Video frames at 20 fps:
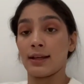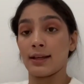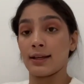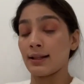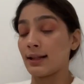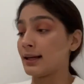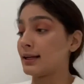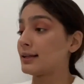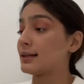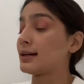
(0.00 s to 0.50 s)

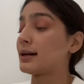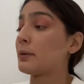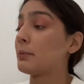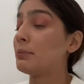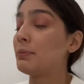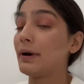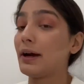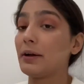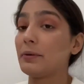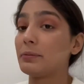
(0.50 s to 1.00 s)
like
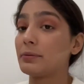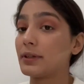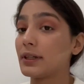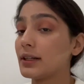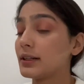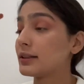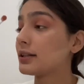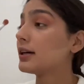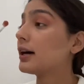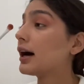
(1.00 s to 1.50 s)

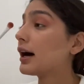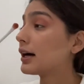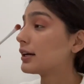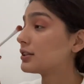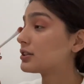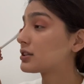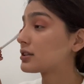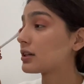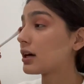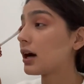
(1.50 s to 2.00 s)
vibrant
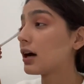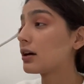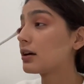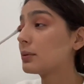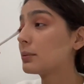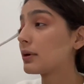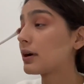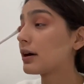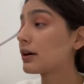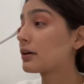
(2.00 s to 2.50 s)

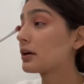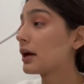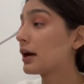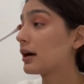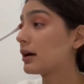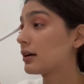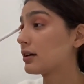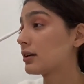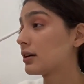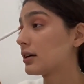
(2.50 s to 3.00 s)
eyeshadow, but I don't
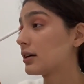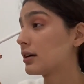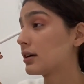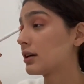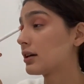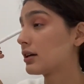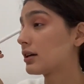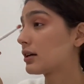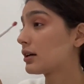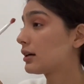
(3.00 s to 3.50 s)
care.
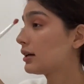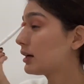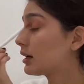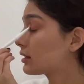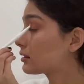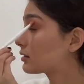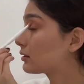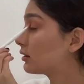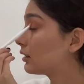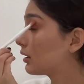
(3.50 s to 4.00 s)
He
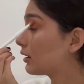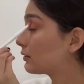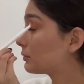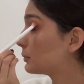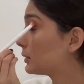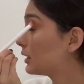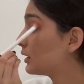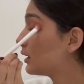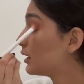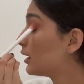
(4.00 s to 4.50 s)
has to love
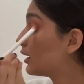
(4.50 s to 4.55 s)
me.